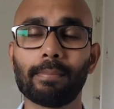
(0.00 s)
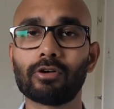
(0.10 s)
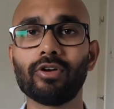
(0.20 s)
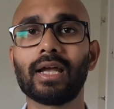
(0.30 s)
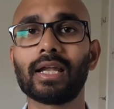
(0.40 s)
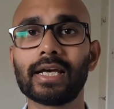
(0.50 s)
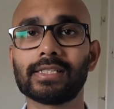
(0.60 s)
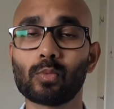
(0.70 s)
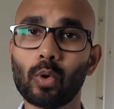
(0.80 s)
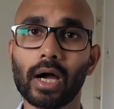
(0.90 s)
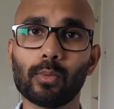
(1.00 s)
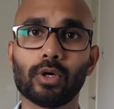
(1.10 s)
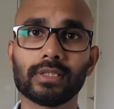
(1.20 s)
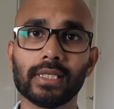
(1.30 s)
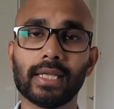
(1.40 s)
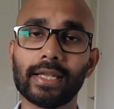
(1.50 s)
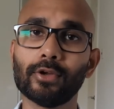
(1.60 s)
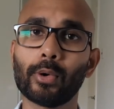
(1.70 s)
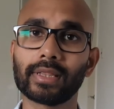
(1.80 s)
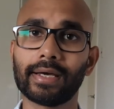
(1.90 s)
by realizing what I wanted and
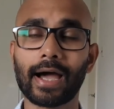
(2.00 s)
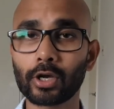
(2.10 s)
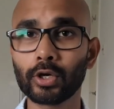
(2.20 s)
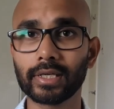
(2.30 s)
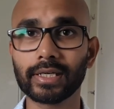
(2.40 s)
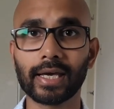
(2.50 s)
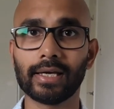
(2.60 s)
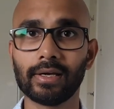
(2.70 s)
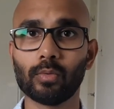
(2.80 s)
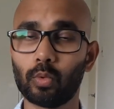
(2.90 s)
knowing that I couldn't get